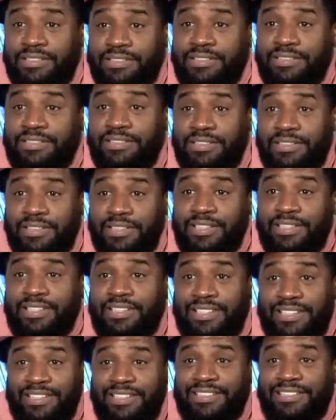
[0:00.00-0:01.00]
you
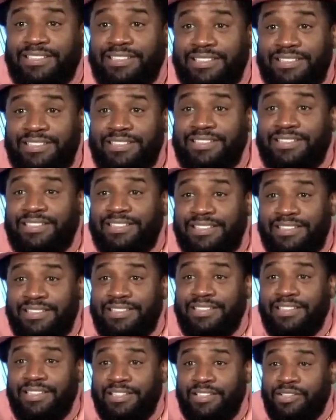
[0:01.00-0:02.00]
go. No, he's
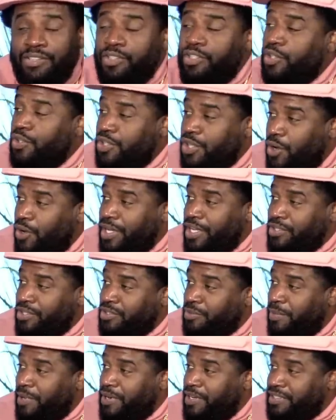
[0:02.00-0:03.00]
already bailed up. Do you
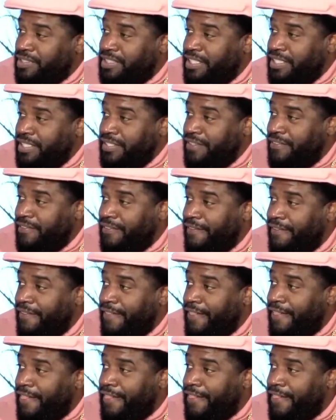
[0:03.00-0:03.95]
know El DeBarge's D?